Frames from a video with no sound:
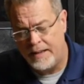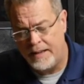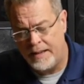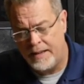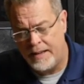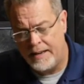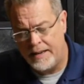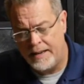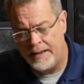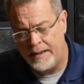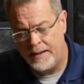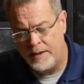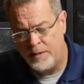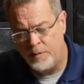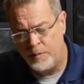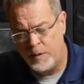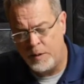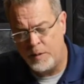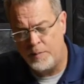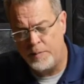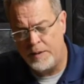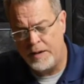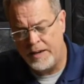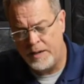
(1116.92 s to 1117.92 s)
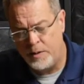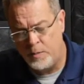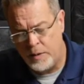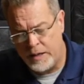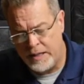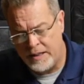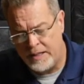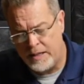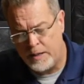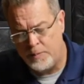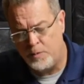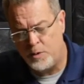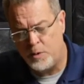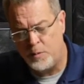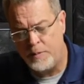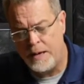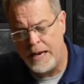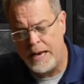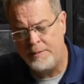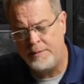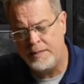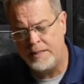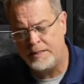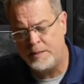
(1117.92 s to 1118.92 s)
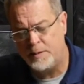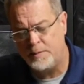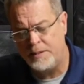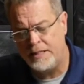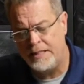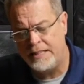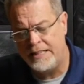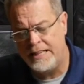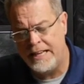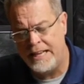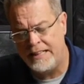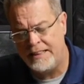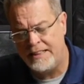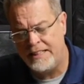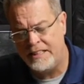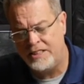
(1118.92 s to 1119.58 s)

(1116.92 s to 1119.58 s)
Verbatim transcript: uh, we were buried with him through baptism into death,